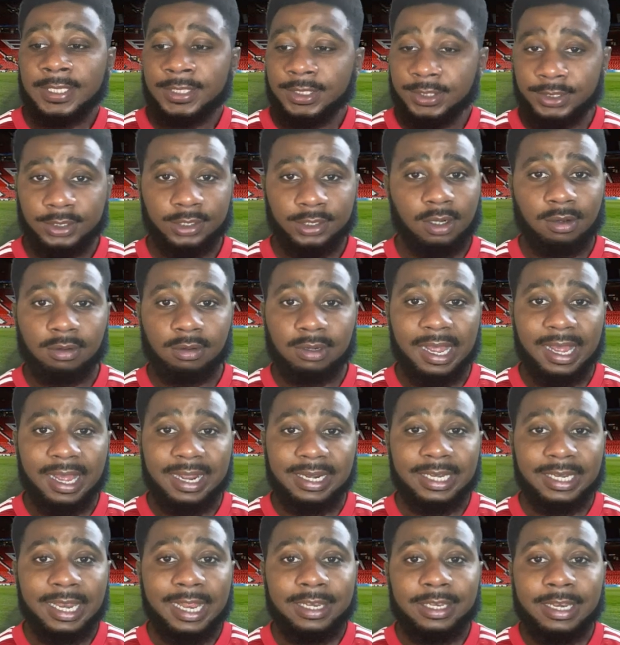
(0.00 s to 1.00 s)
So,
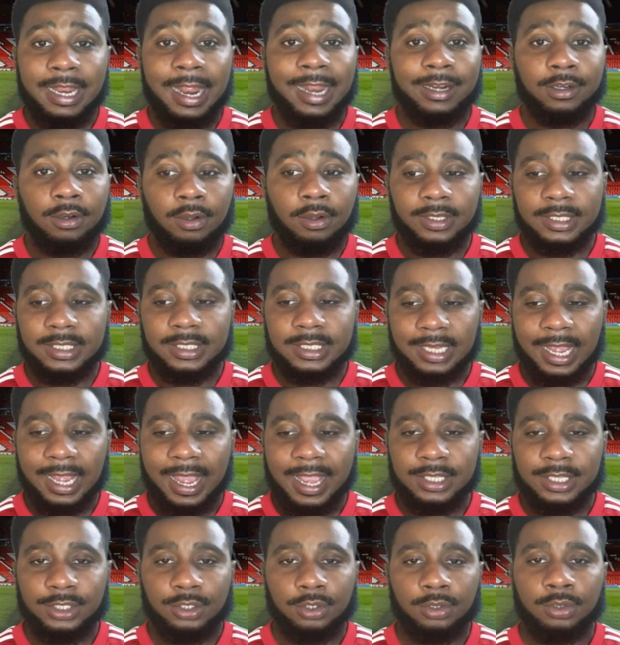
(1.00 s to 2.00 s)
like, let that not
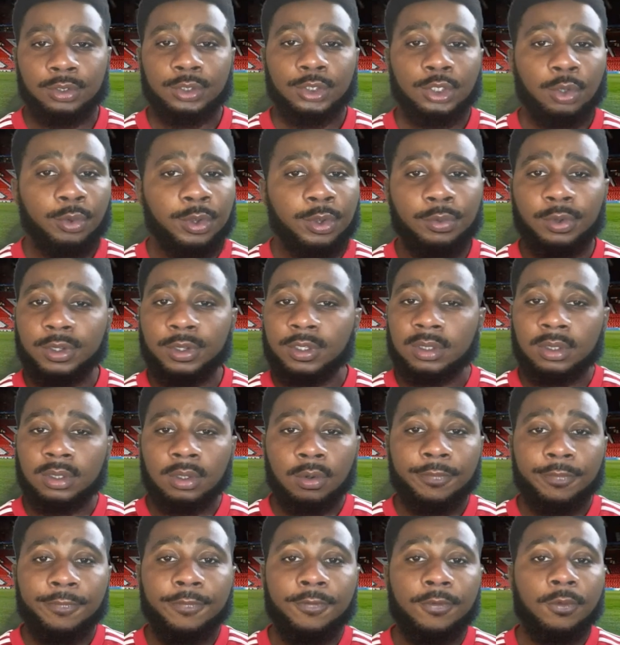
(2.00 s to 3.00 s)
disguise you. So, he was
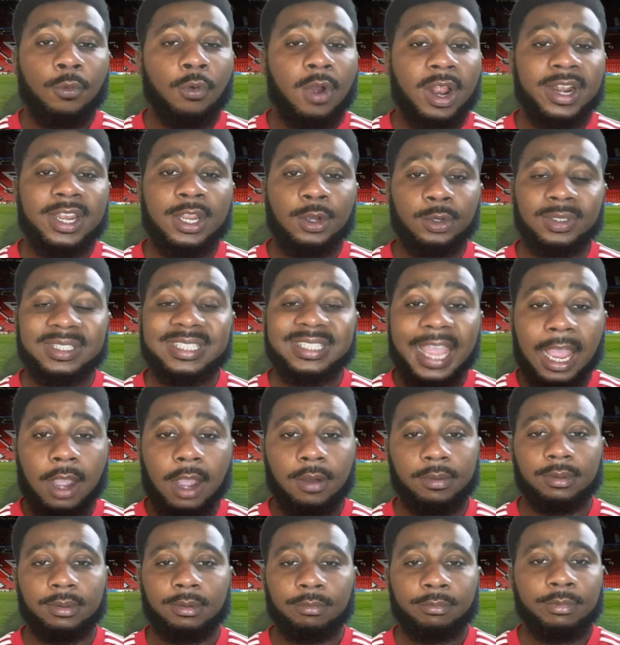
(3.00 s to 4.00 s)
1-0 down.